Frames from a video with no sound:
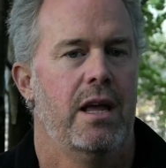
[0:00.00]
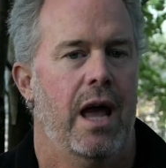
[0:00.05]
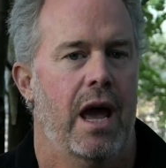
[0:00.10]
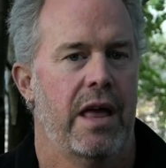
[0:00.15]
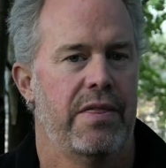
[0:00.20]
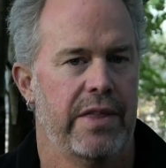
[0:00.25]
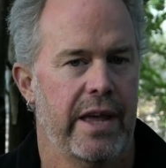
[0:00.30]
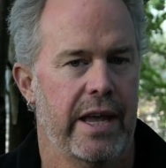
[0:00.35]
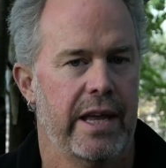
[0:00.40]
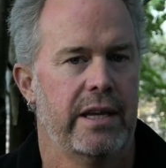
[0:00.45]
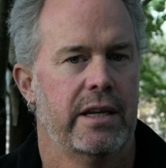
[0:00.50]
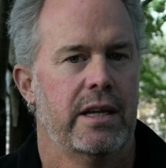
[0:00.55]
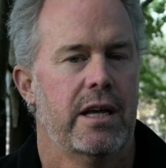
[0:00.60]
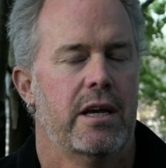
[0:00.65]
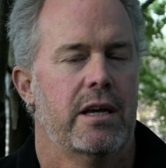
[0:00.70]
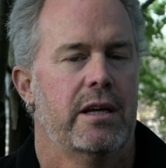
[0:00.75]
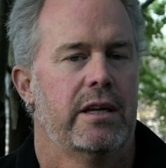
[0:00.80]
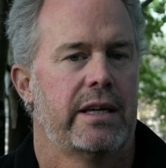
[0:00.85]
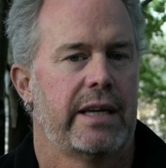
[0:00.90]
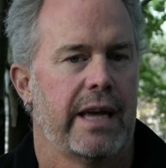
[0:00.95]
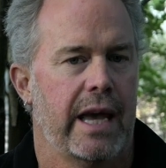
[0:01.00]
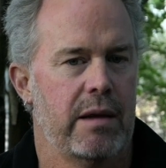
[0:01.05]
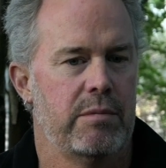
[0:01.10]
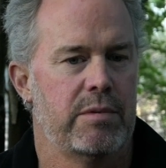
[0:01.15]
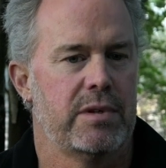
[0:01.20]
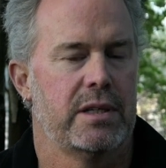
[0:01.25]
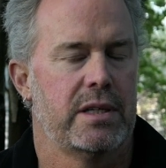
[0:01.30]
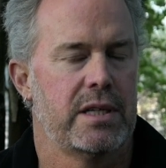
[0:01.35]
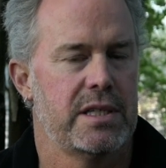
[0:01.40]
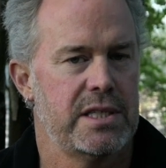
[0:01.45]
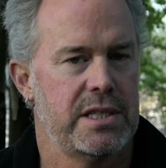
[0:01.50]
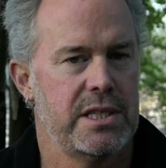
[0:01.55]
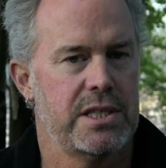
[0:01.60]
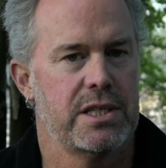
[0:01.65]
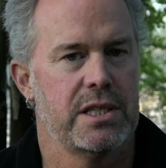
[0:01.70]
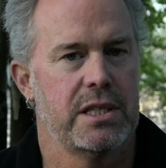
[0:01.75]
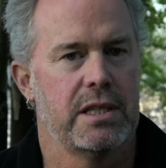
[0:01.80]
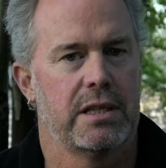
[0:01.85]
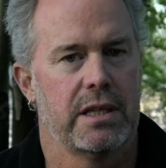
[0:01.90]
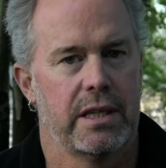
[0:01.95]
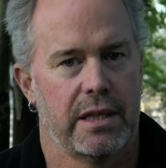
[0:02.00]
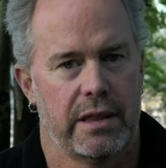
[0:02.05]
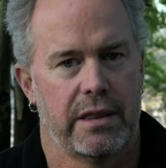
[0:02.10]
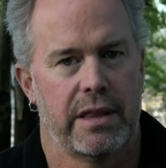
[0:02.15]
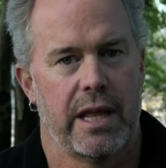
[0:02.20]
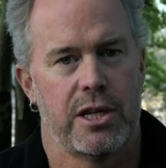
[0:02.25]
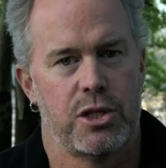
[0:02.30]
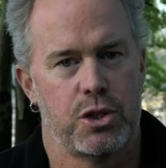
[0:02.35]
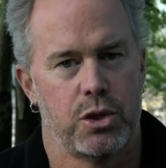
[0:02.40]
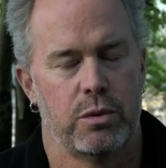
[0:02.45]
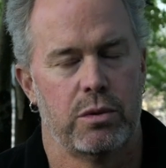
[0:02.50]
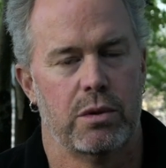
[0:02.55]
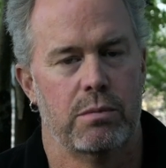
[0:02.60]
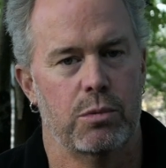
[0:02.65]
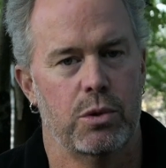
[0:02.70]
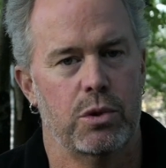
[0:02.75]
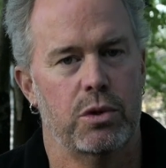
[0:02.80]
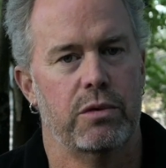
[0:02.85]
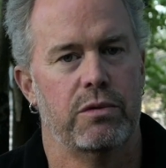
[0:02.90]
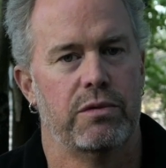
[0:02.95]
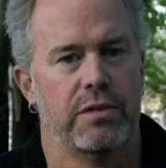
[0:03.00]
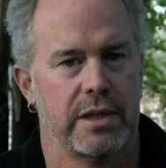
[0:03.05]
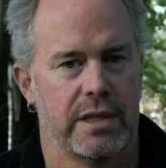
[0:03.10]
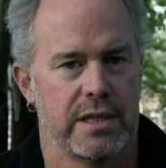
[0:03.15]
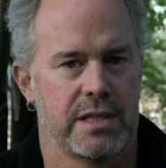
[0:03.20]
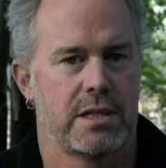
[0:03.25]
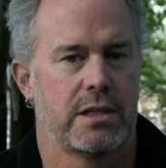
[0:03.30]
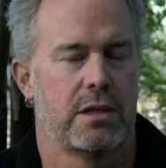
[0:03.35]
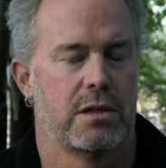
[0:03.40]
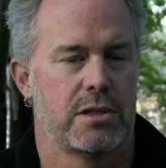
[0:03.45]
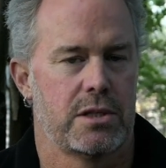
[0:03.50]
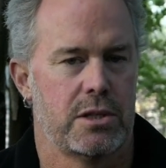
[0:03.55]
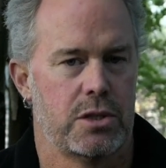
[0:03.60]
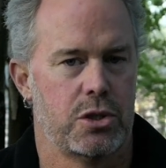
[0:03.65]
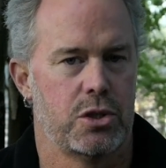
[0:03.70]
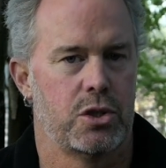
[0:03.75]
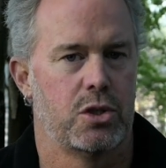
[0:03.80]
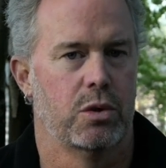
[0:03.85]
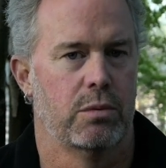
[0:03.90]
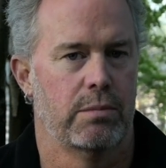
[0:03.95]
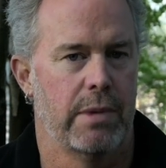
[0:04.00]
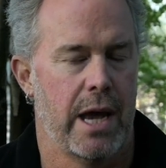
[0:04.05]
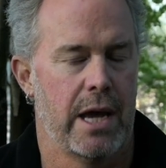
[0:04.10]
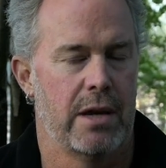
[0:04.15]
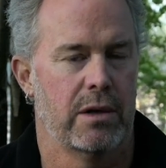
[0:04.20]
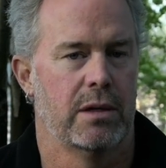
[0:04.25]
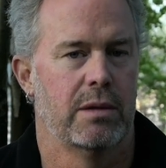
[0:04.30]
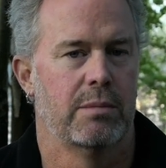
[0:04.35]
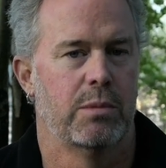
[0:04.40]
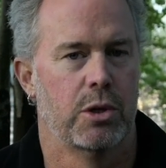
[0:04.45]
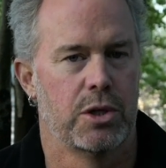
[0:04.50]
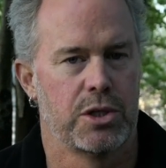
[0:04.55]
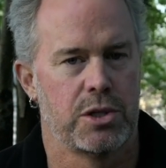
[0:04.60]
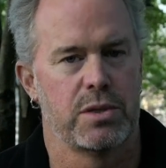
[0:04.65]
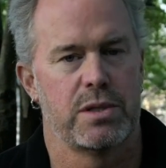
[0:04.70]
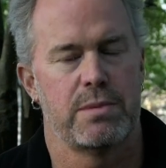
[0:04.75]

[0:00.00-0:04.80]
and then came to the decision that they should remove this constitutional ban on abortion.